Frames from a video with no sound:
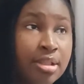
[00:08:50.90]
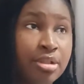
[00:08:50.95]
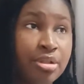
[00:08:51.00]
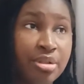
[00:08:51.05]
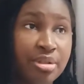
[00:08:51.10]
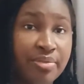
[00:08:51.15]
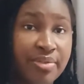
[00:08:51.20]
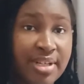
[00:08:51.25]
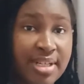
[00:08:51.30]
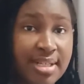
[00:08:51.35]

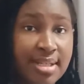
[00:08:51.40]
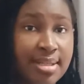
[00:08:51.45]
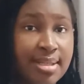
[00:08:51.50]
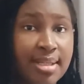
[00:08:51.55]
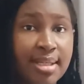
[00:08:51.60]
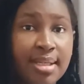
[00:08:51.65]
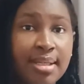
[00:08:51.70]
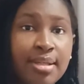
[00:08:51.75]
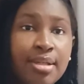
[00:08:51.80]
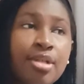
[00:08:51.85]

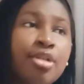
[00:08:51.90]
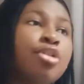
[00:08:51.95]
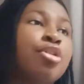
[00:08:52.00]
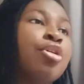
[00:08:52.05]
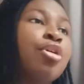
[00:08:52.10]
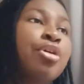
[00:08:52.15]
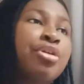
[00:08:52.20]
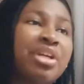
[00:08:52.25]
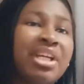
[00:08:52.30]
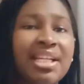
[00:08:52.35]
university.
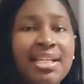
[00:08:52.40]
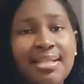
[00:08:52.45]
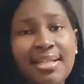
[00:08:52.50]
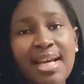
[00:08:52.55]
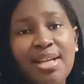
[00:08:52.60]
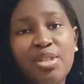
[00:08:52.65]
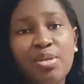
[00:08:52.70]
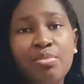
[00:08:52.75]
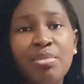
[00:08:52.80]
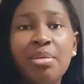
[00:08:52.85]
Or you can
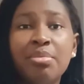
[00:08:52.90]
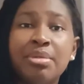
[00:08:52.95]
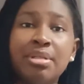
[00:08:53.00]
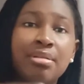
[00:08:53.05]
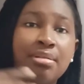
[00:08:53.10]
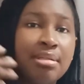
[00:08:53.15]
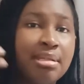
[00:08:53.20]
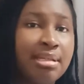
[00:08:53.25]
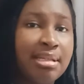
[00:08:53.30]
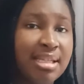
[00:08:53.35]
decide to maybe